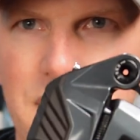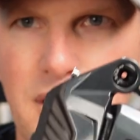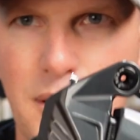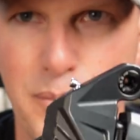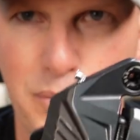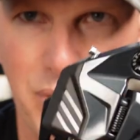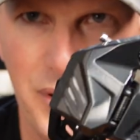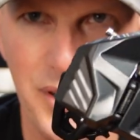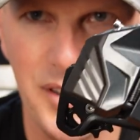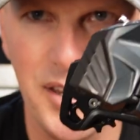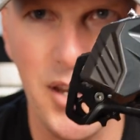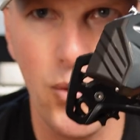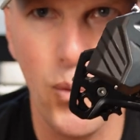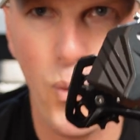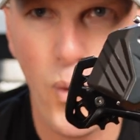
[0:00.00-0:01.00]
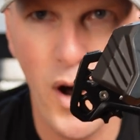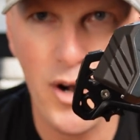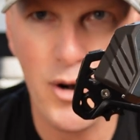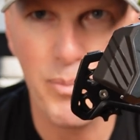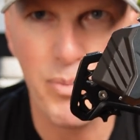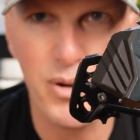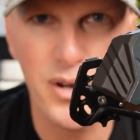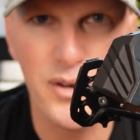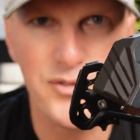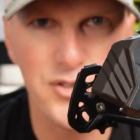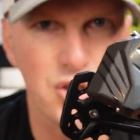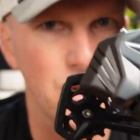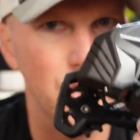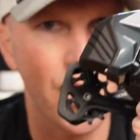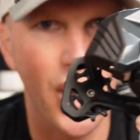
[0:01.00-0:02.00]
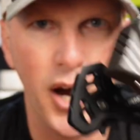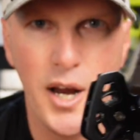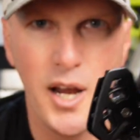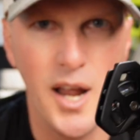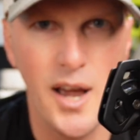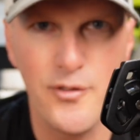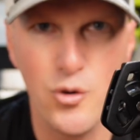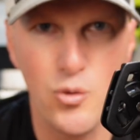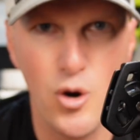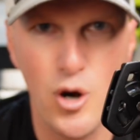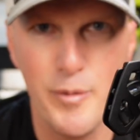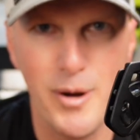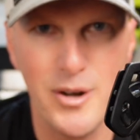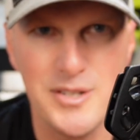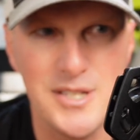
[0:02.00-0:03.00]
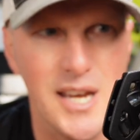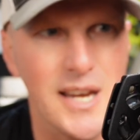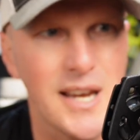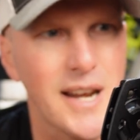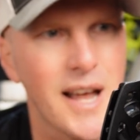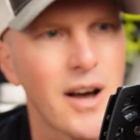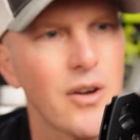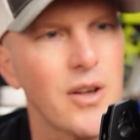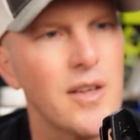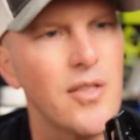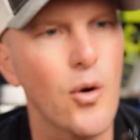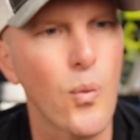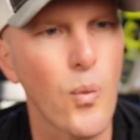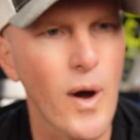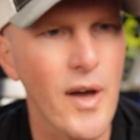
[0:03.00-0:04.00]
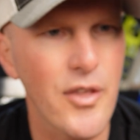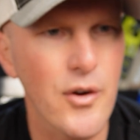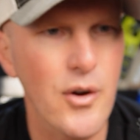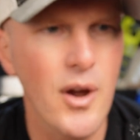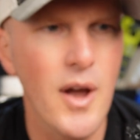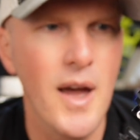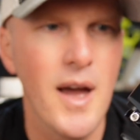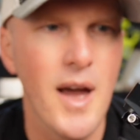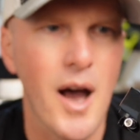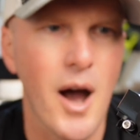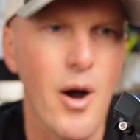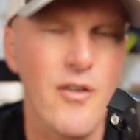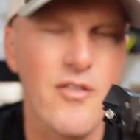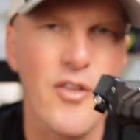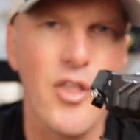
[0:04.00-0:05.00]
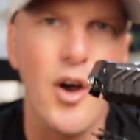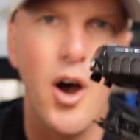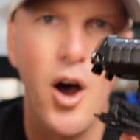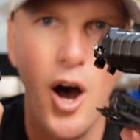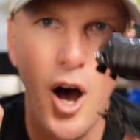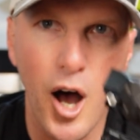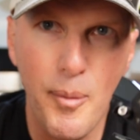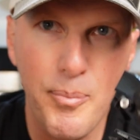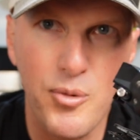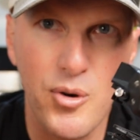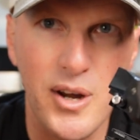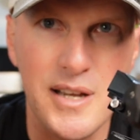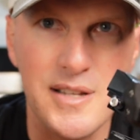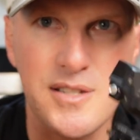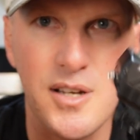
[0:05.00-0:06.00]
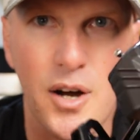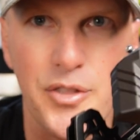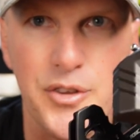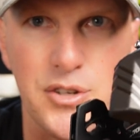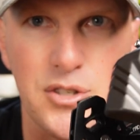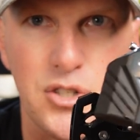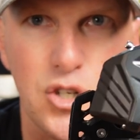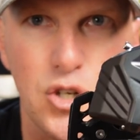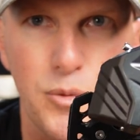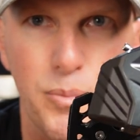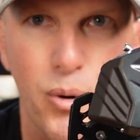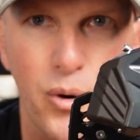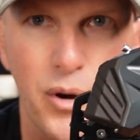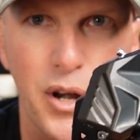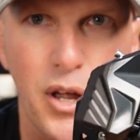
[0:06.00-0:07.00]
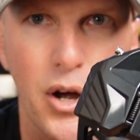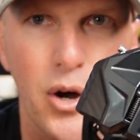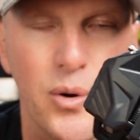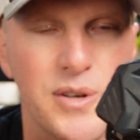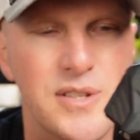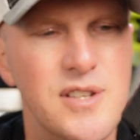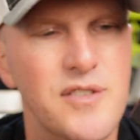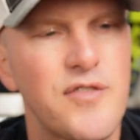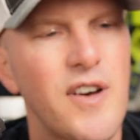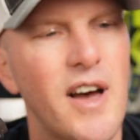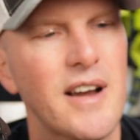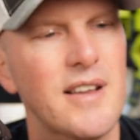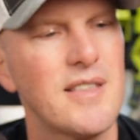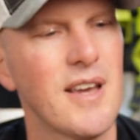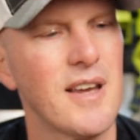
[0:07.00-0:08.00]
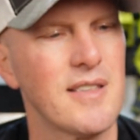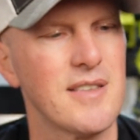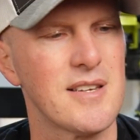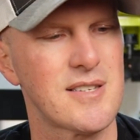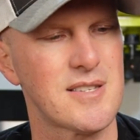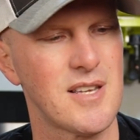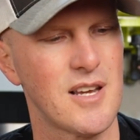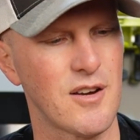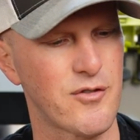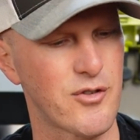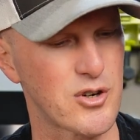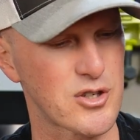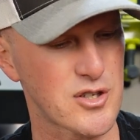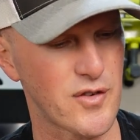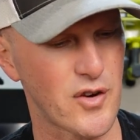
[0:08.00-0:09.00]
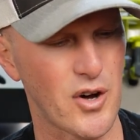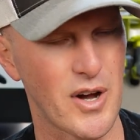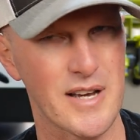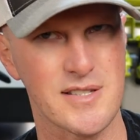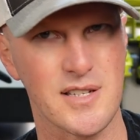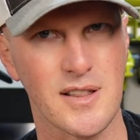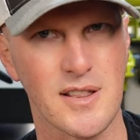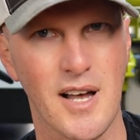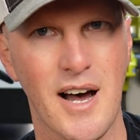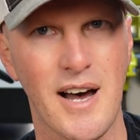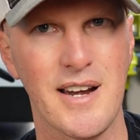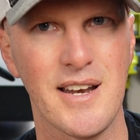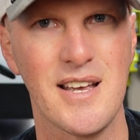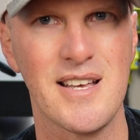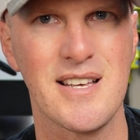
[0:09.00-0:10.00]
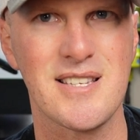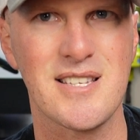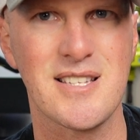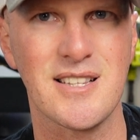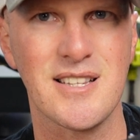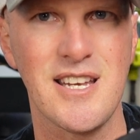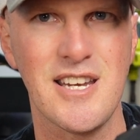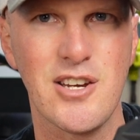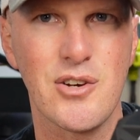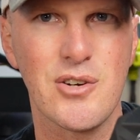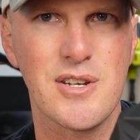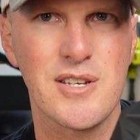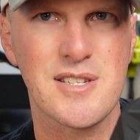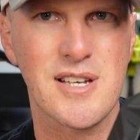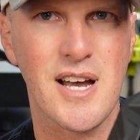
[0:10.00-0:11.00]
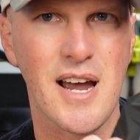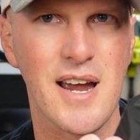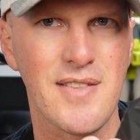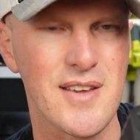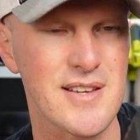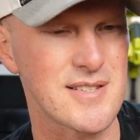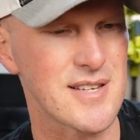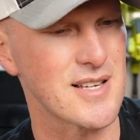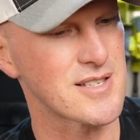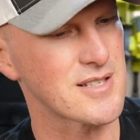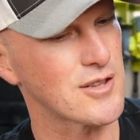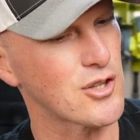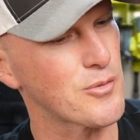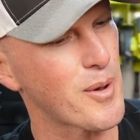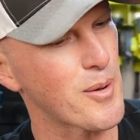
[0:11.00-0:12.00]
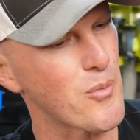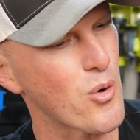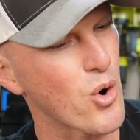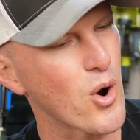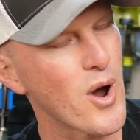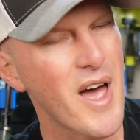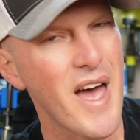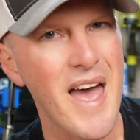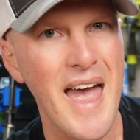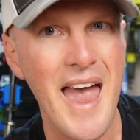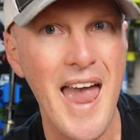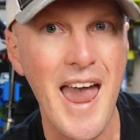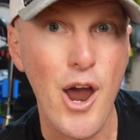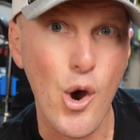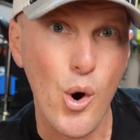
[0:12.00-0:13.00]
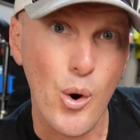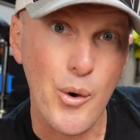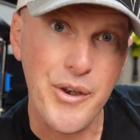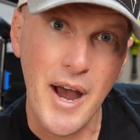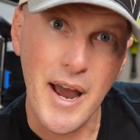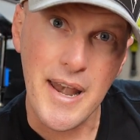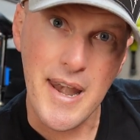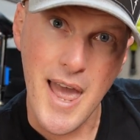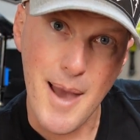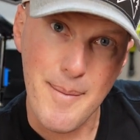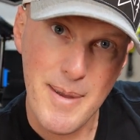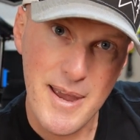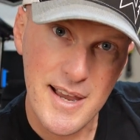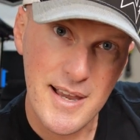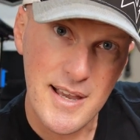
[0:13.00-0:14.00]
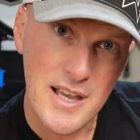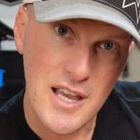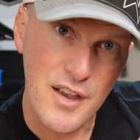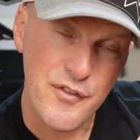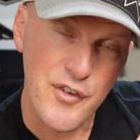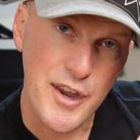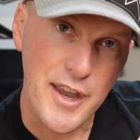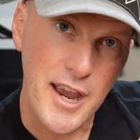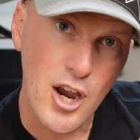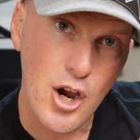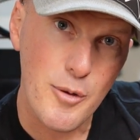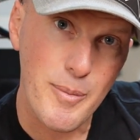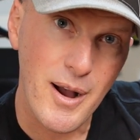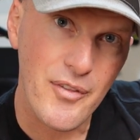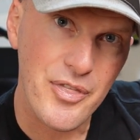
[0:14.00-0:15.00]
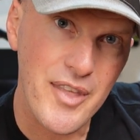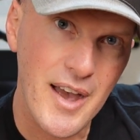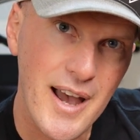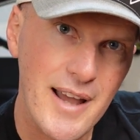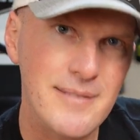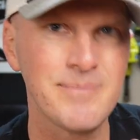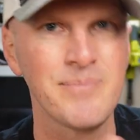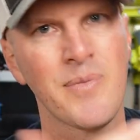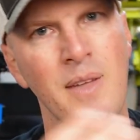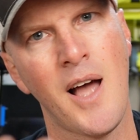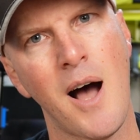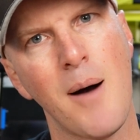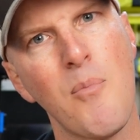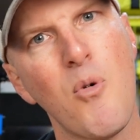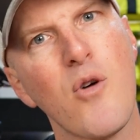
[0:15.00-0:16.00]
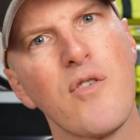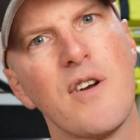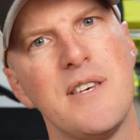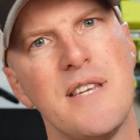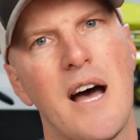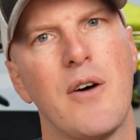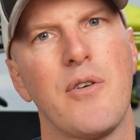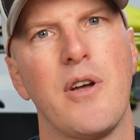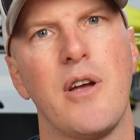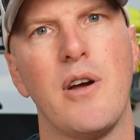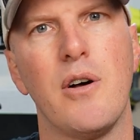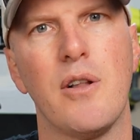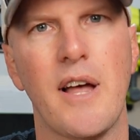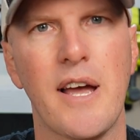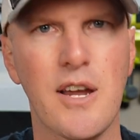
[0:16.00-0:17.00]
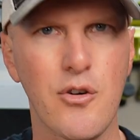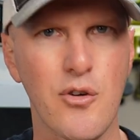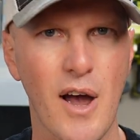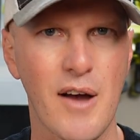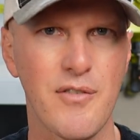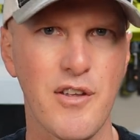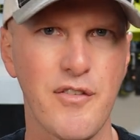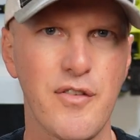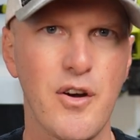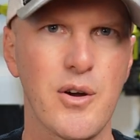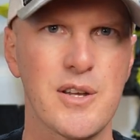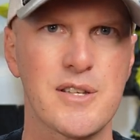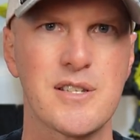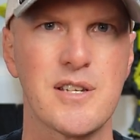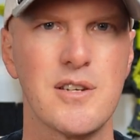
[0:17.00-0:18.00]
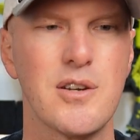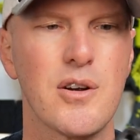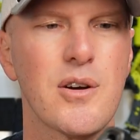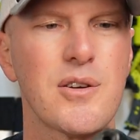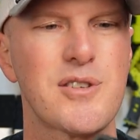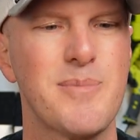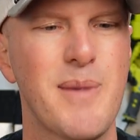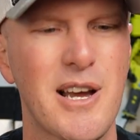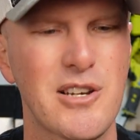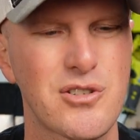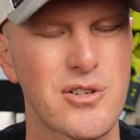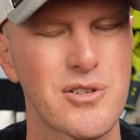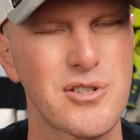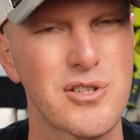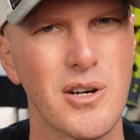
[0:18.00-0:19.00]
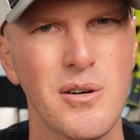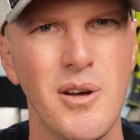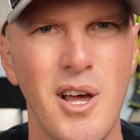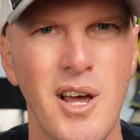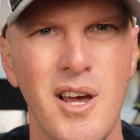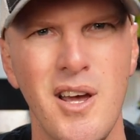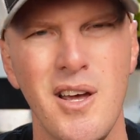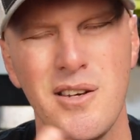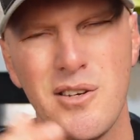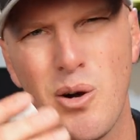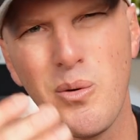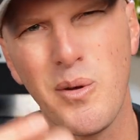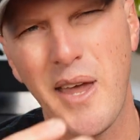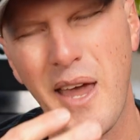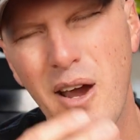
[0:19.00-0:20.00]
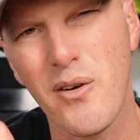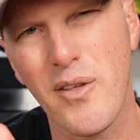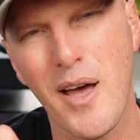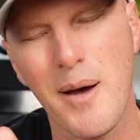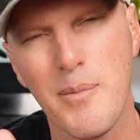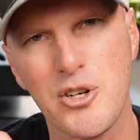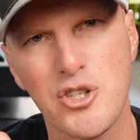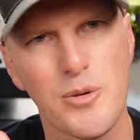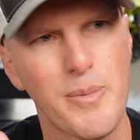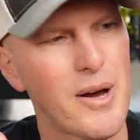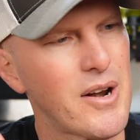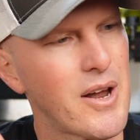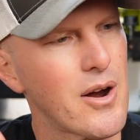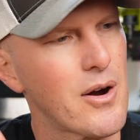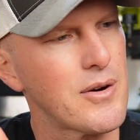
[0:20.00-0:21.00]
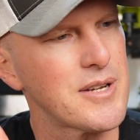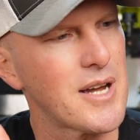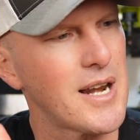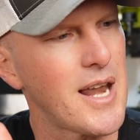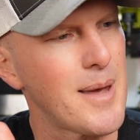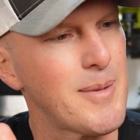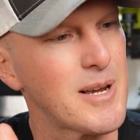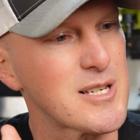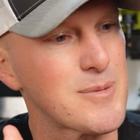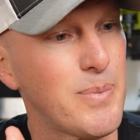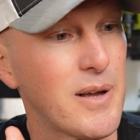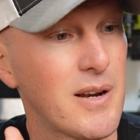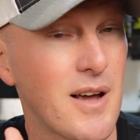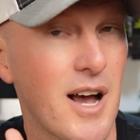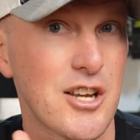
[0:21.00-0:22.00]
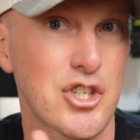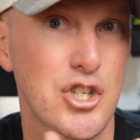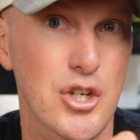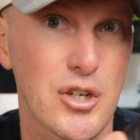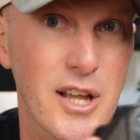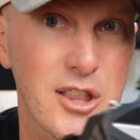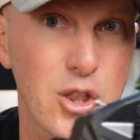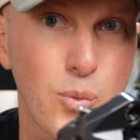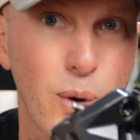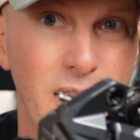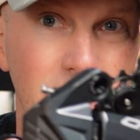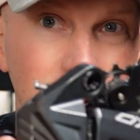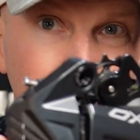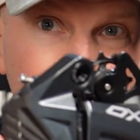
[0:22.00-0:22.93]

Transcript: is completely waterproof, so you're not gonna have to worry about taking out in the weather. However, the upgrades on this 2.0 is the fact that this thing, first of all, has a lot sleeker design. They say it's a little bit more aerodynamic, if you care about that. I'm more of a downhill, like gravity-focused enduro smasher, so don't care that much about aerodynamics, but I sure like the way it